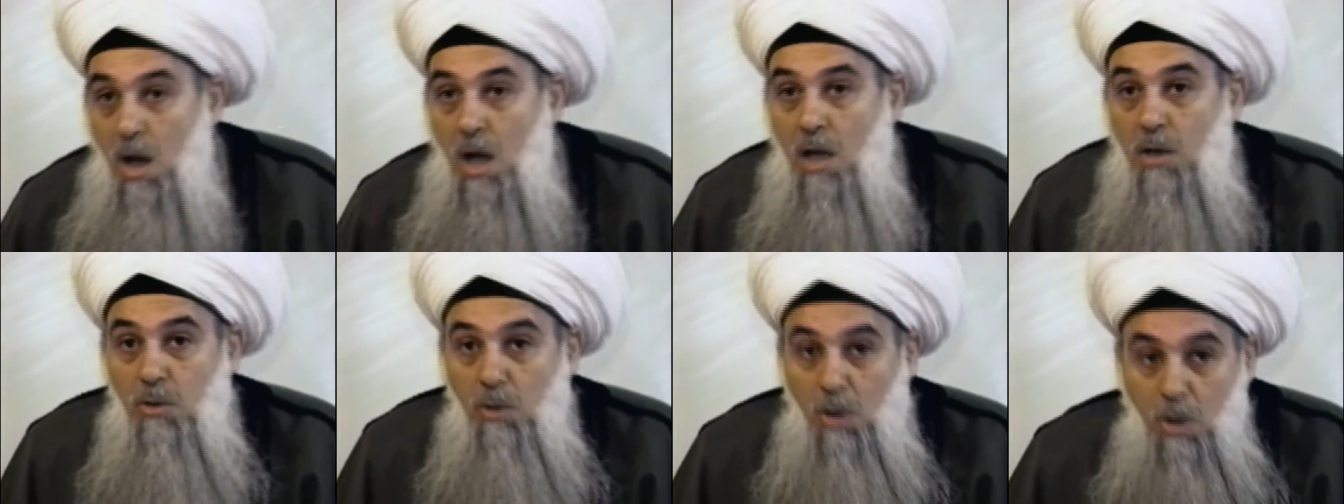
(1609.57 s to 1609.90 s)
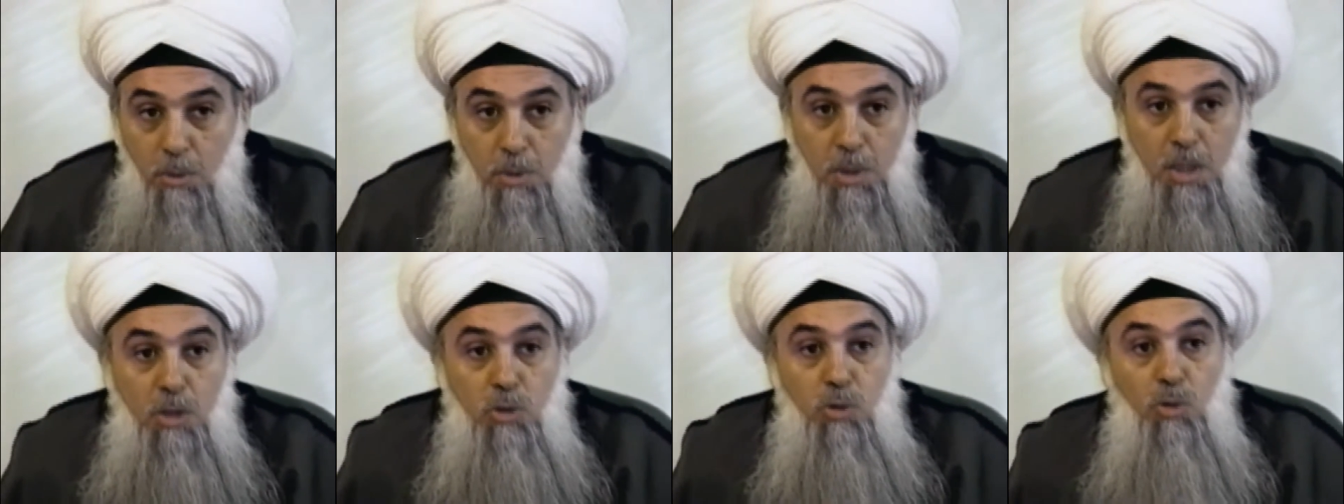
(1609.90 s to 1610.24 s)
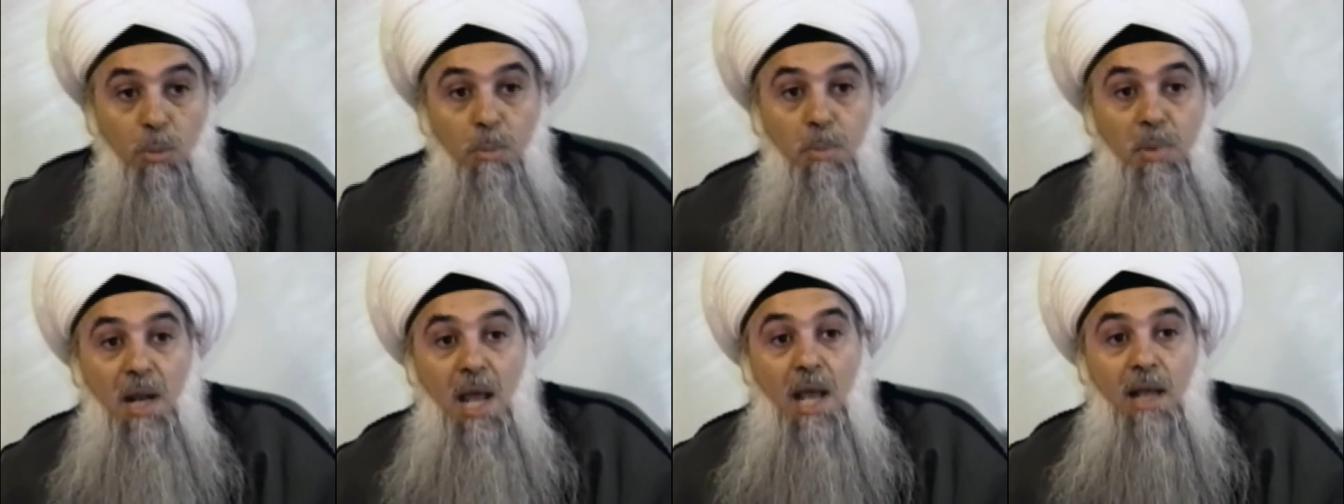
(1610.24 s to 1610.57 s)
are going to
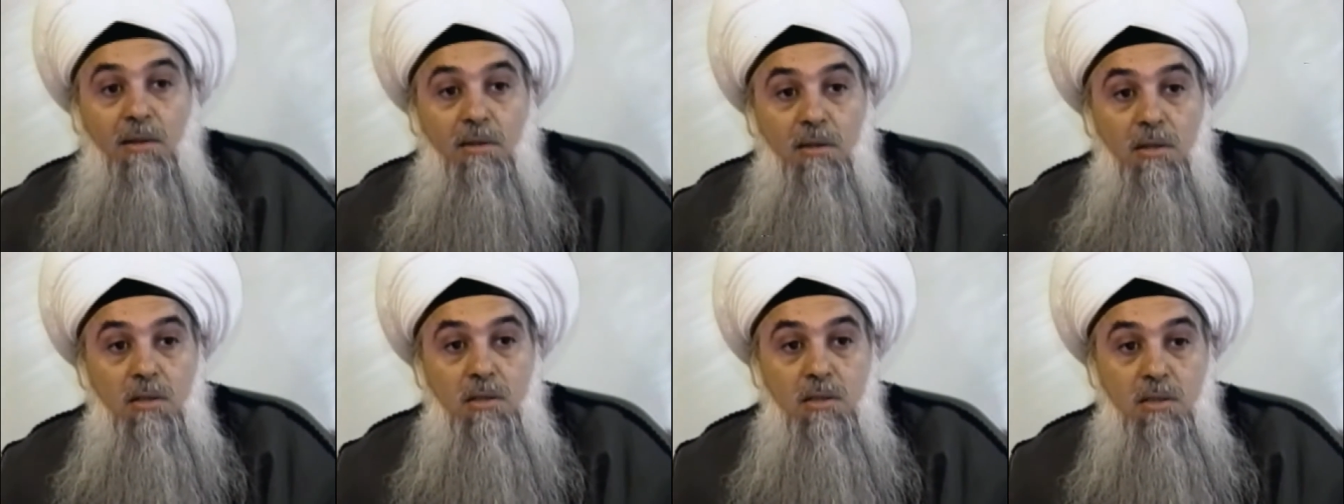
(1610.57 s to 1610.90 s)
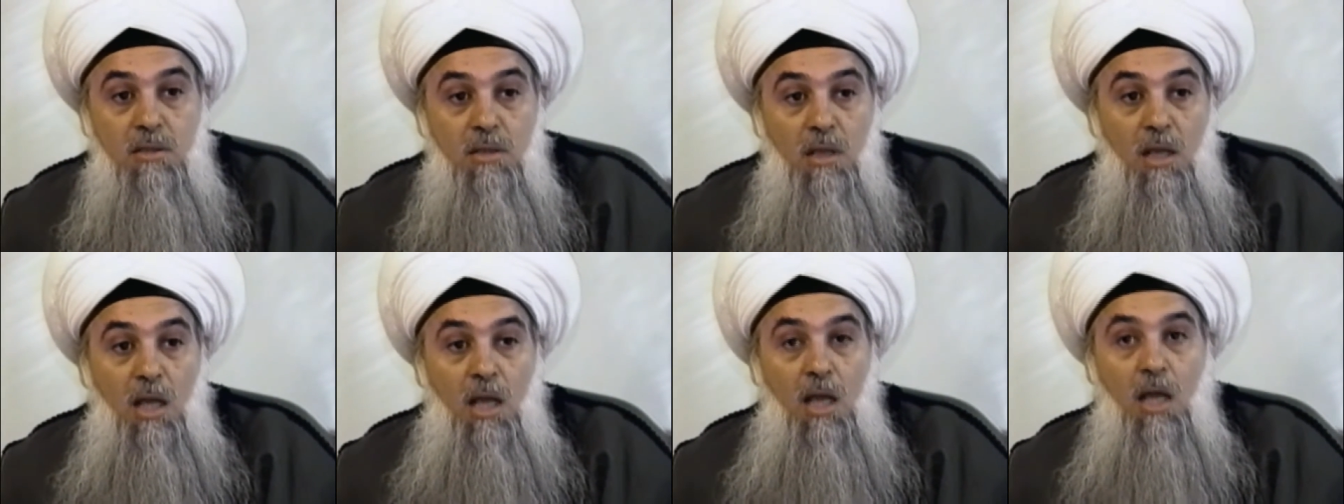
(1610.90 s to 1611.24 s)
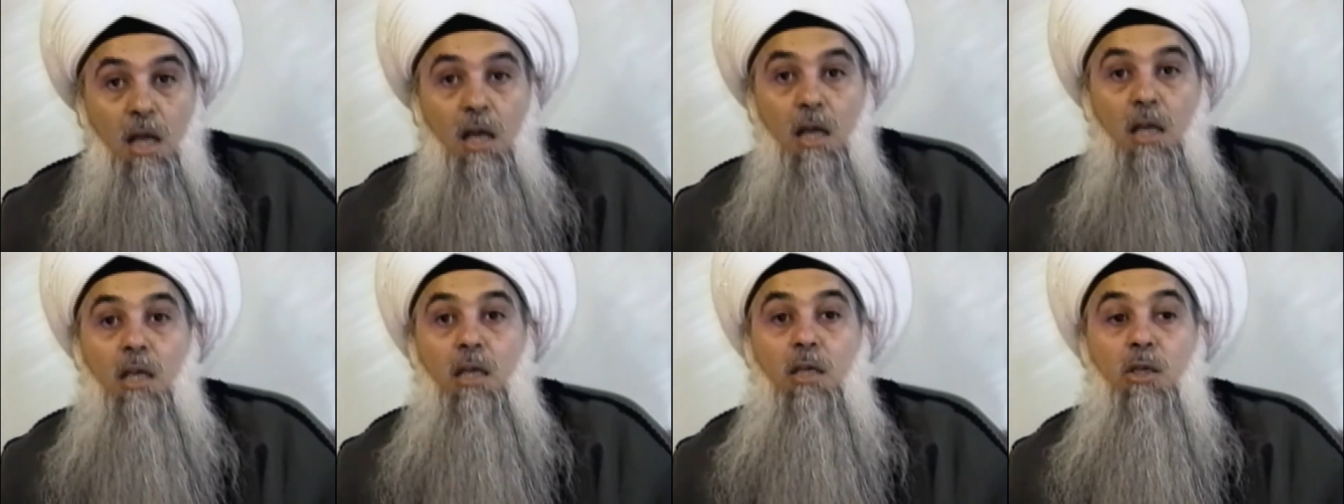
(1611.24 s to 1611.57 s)
practice
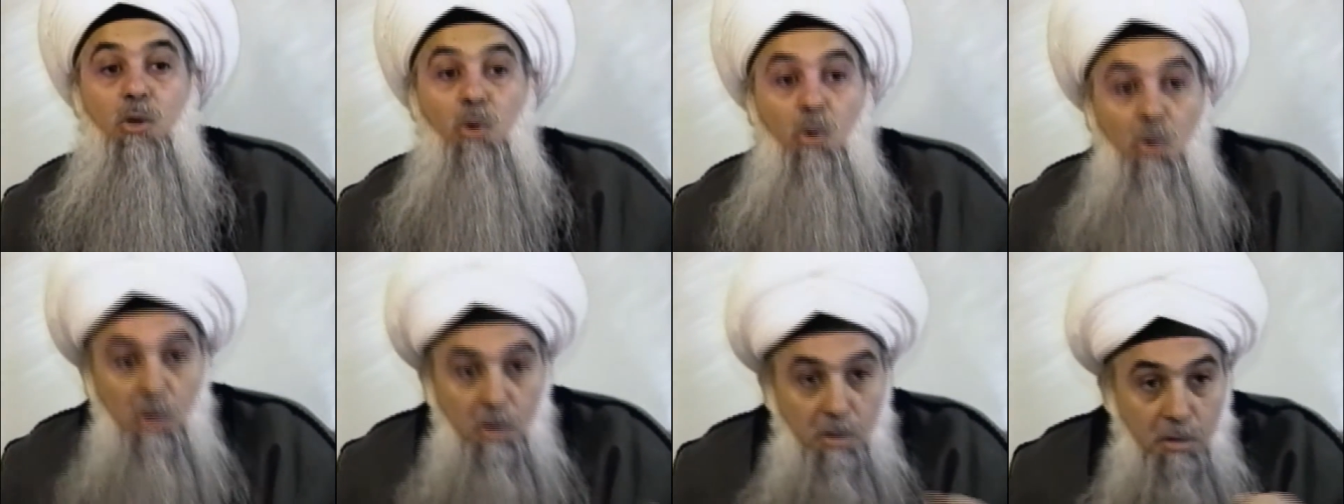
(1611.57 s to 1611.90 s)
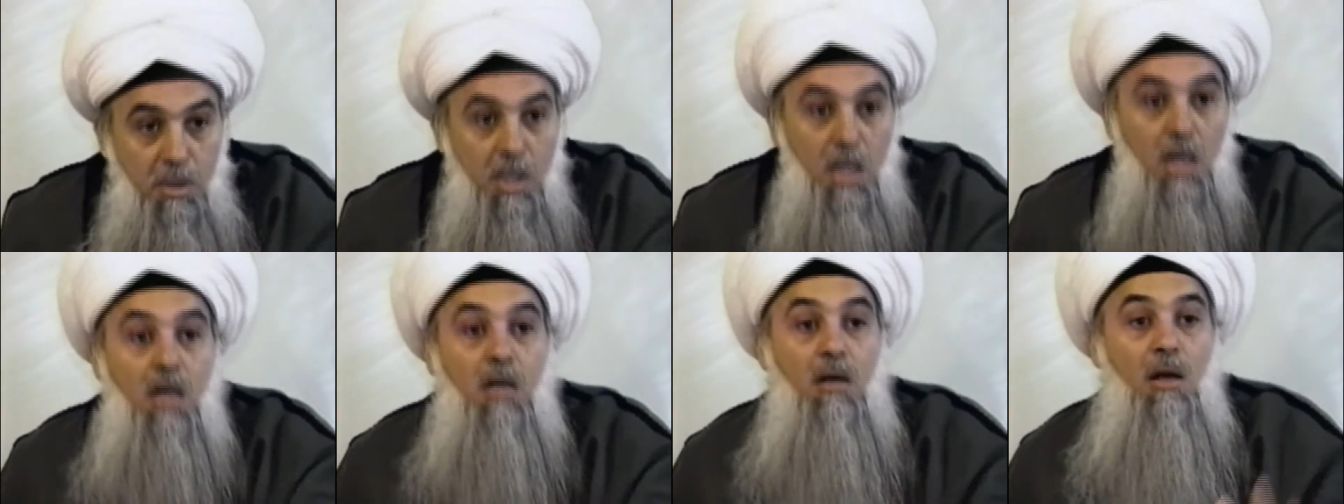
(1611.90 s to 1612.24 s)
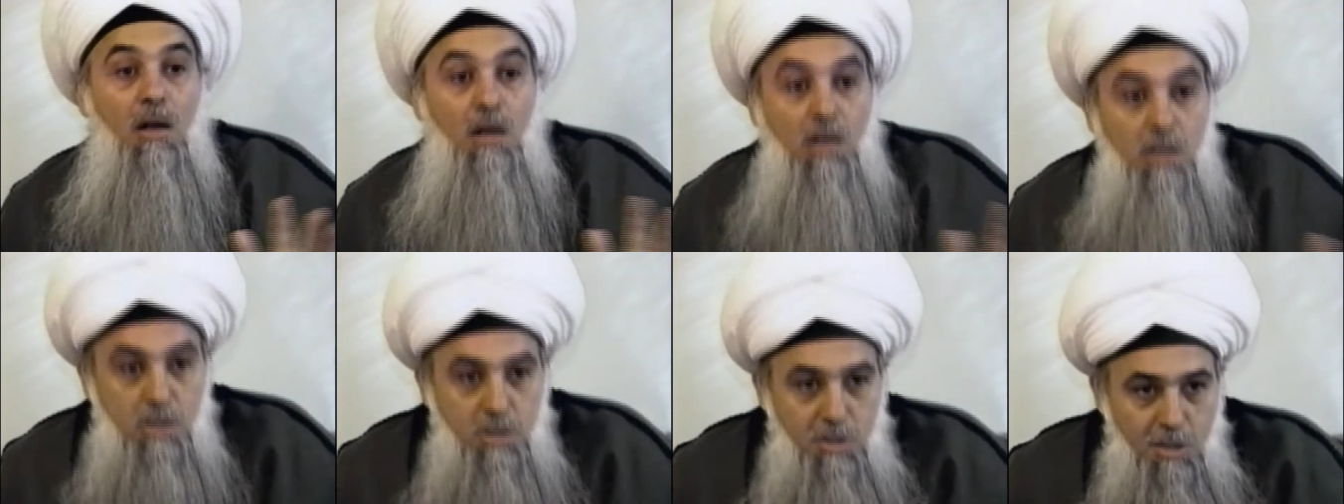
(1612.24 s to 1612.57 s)
your real
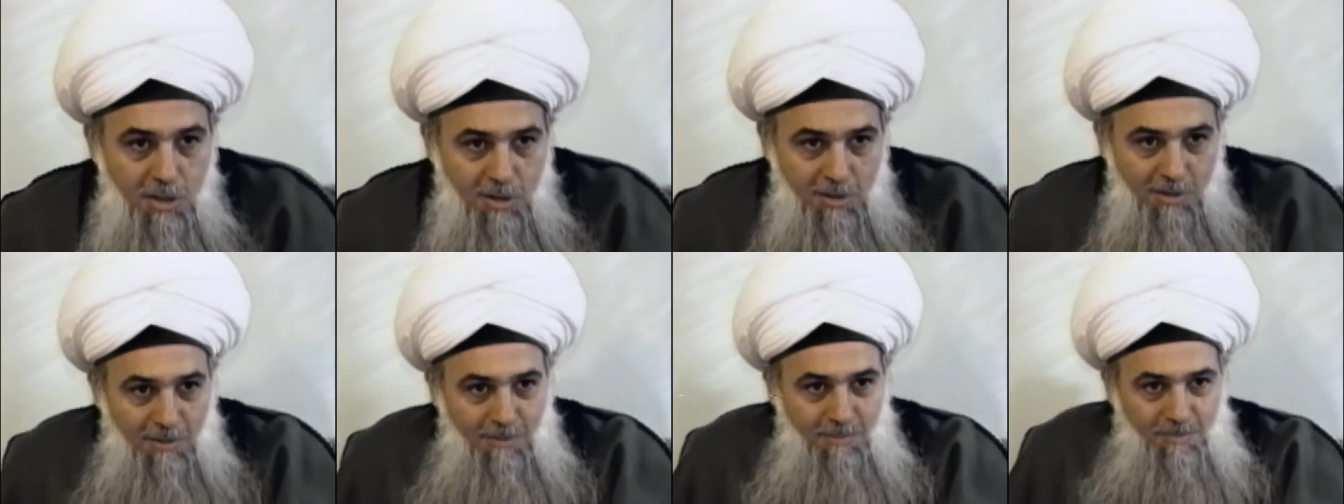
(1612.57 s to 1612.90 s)
religion.